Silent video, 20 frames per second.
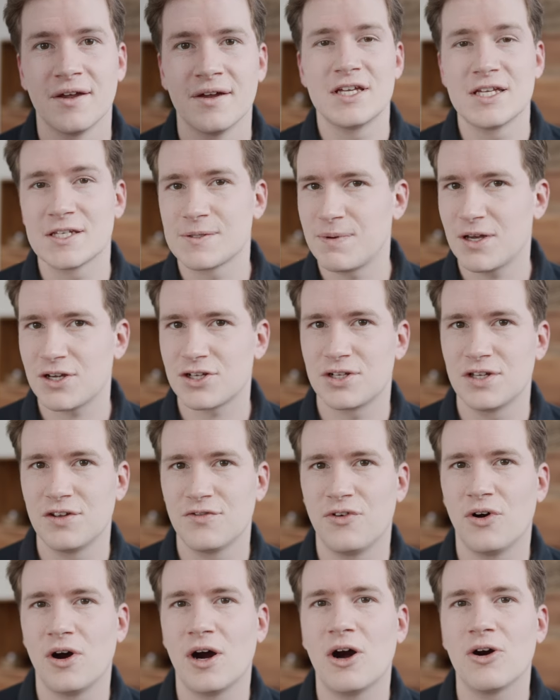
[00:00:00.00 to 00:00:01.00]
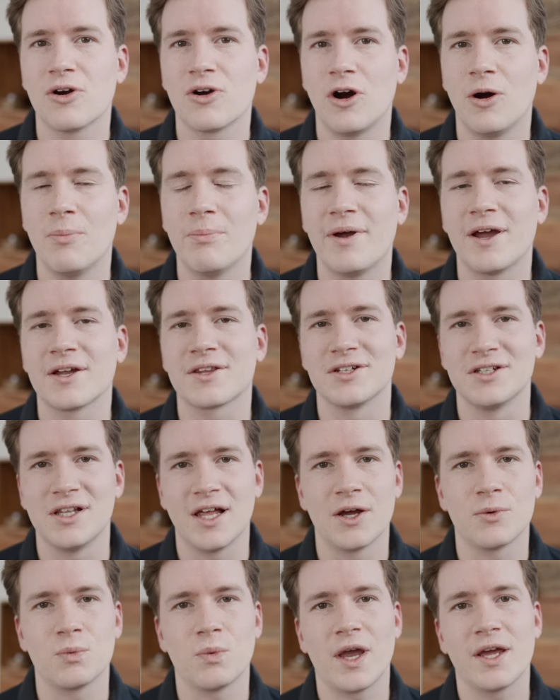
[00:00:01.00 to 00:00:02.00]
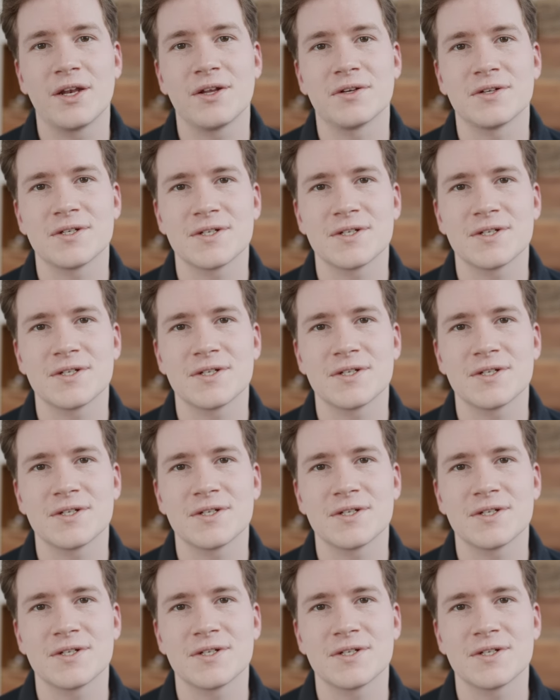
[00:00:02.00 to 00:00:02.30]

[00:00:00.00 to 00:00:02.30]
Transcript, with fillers: especially for how compact and lightweight it